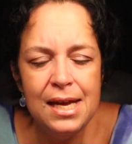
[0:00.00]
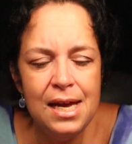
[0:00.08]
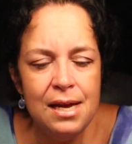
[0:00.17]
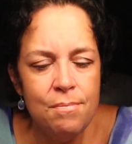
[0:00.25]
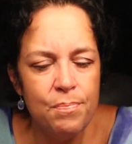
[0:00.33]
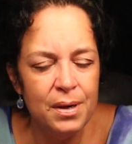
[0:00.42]

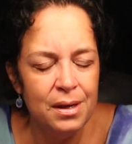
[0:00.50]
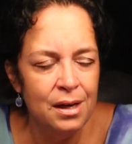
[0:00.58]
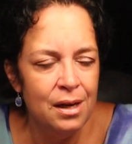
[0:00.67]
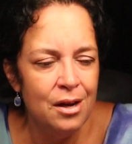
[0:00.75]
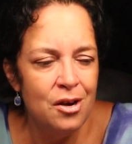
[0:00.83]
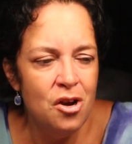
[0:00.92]
deep
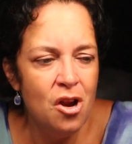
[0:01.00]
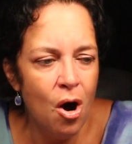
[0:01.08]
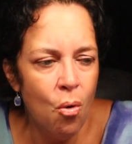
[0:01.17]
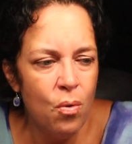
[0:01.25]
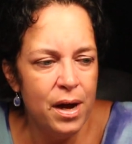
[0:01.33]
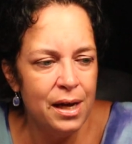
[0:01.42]

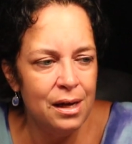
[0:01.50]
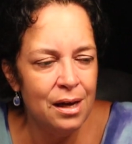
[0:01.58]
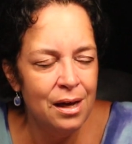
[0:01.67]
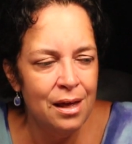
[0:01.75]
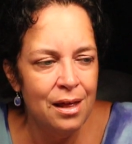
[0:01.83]
knowing